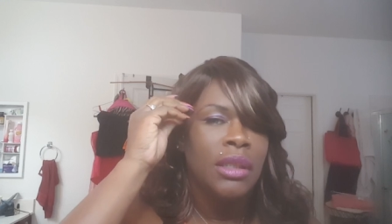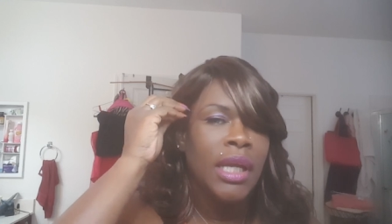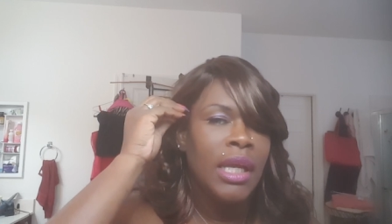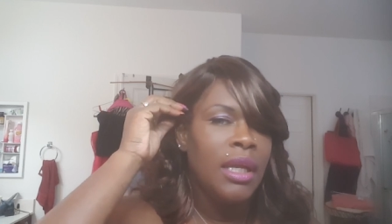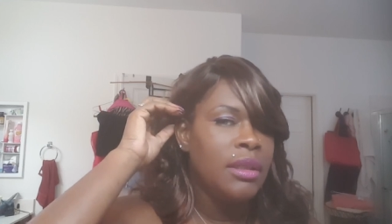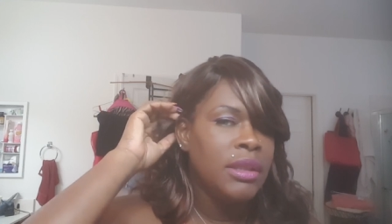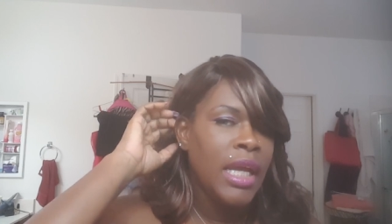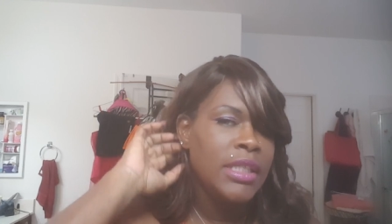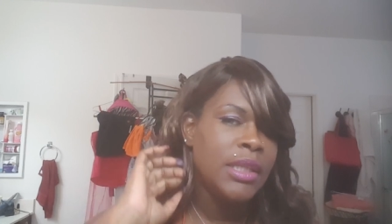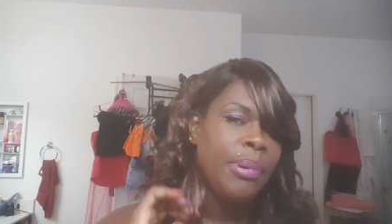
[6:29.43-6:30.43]
now,
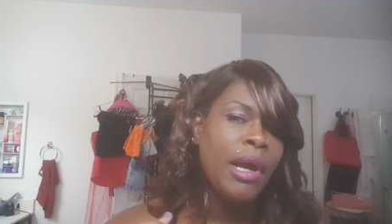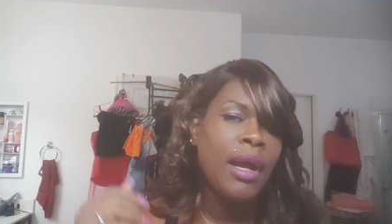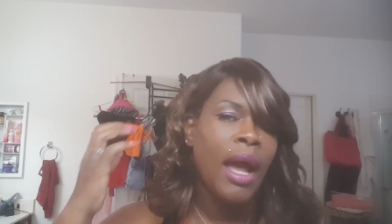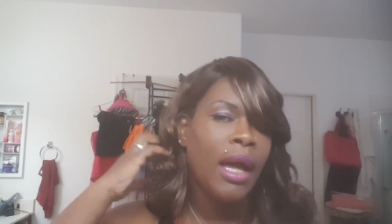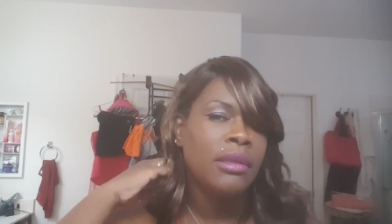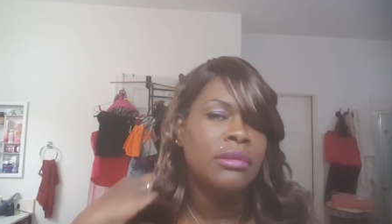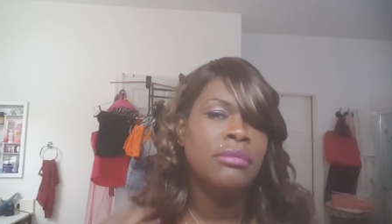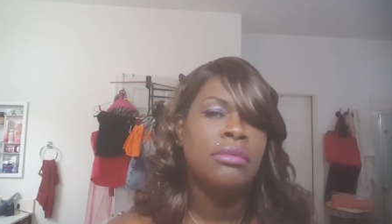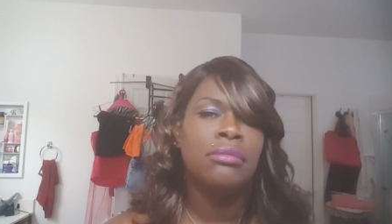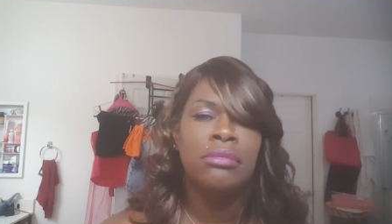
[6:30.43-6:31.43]
that's the part I
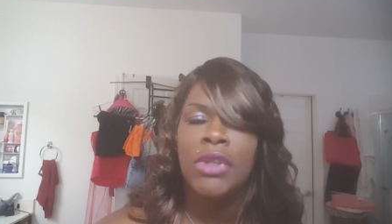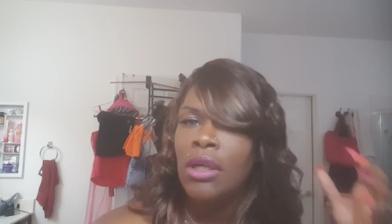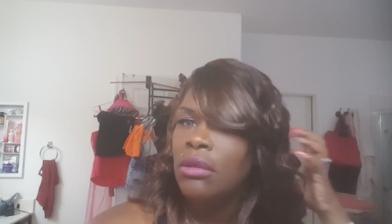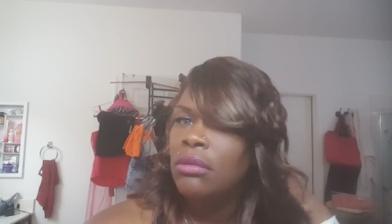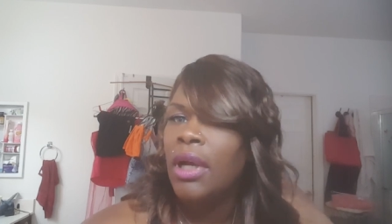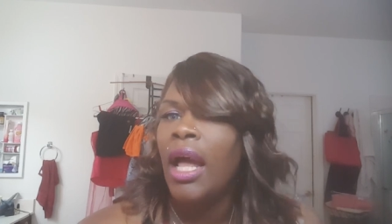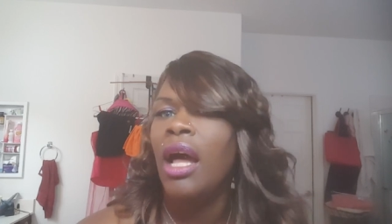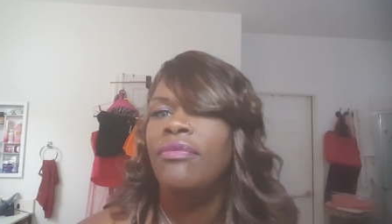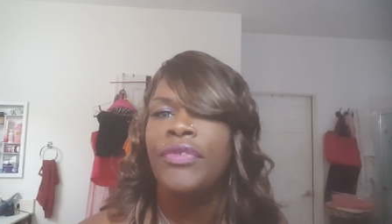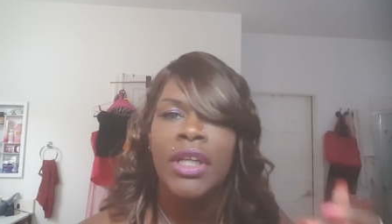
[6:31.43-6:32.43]
don't know
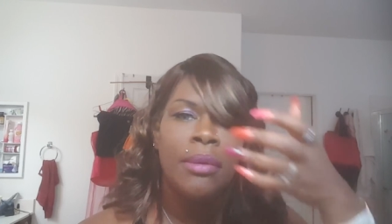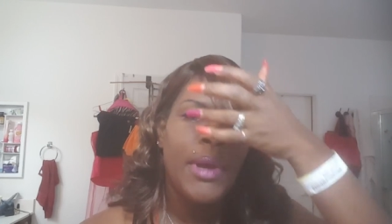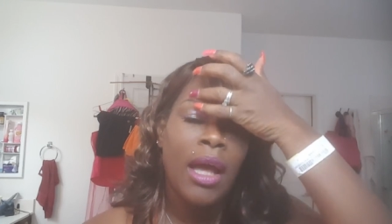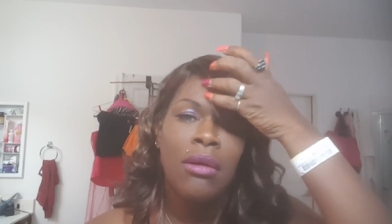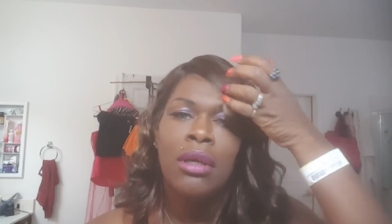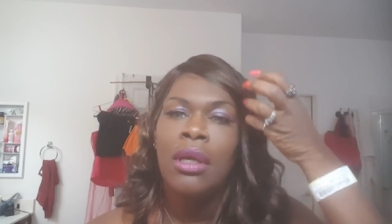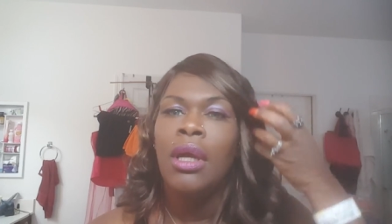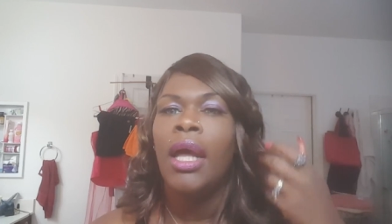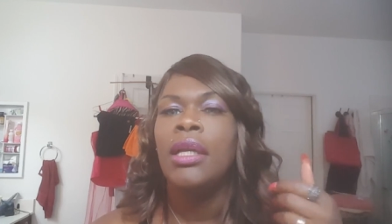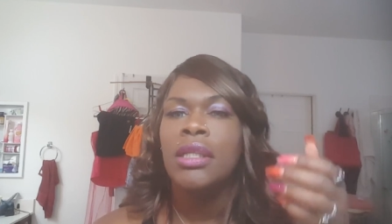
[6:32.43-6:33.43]
how I feel about.
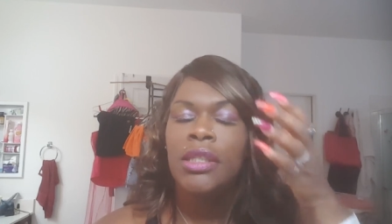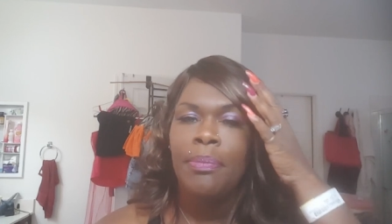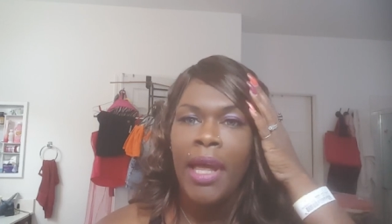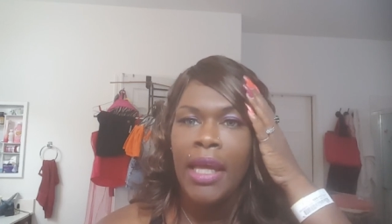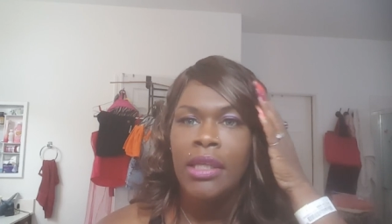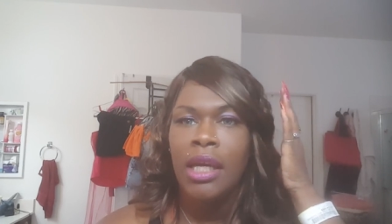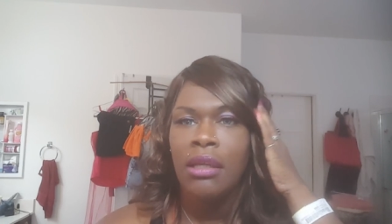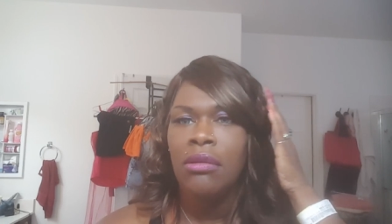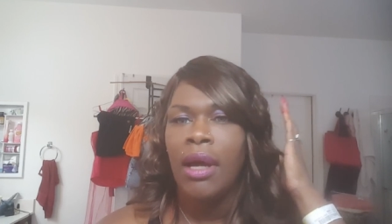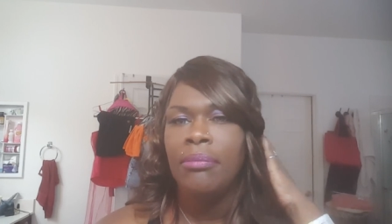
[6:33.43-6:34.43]
And this bang,
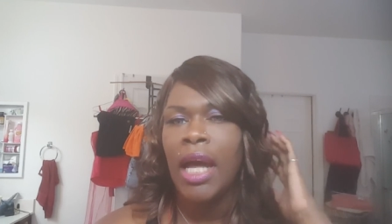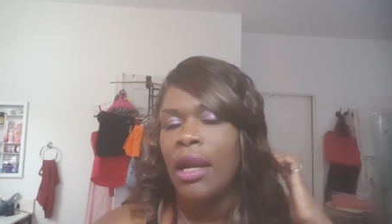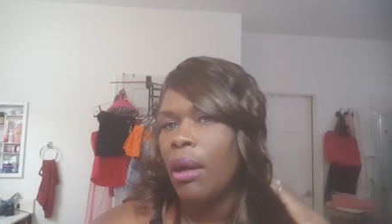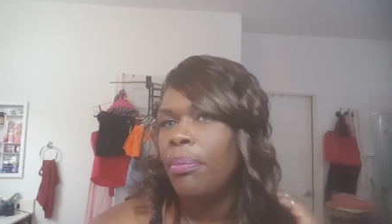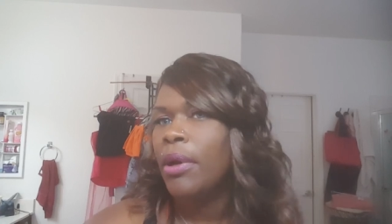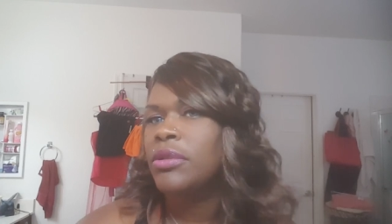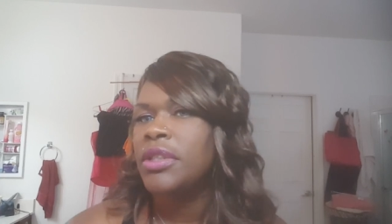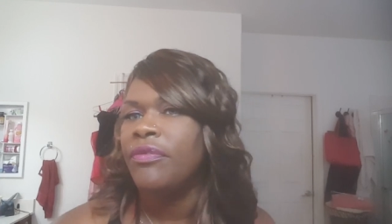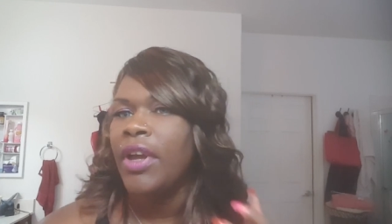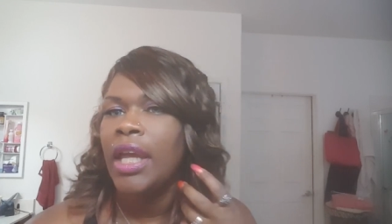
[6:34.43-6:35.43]
y'all know I'm not a
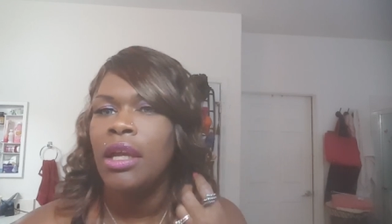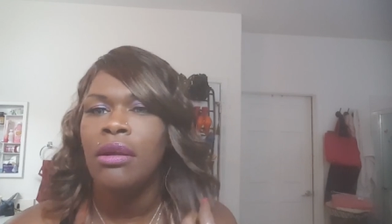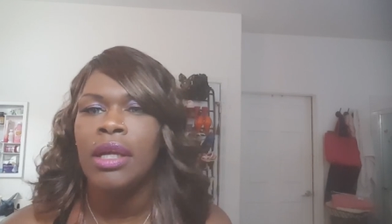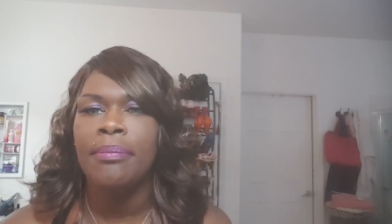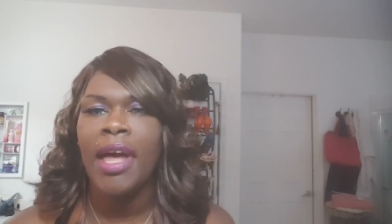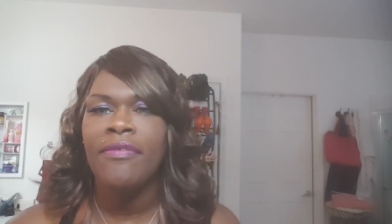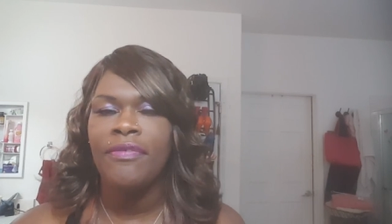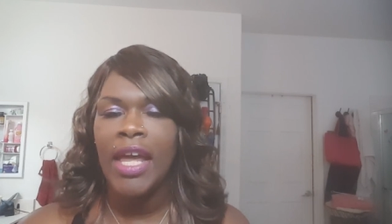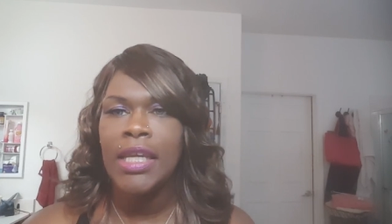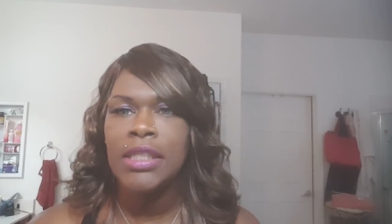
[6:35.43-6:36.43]
person for hair in my
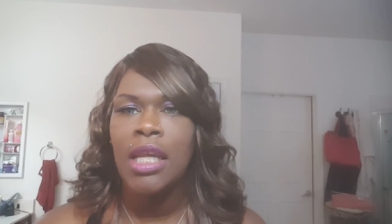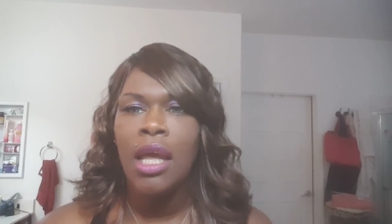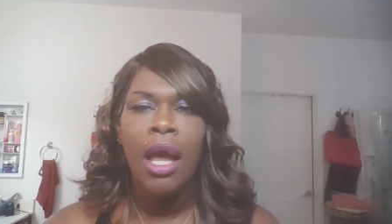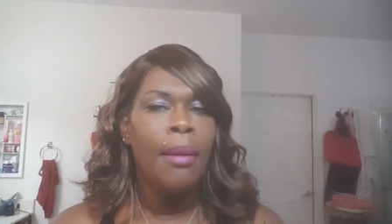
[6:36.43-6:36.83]
face.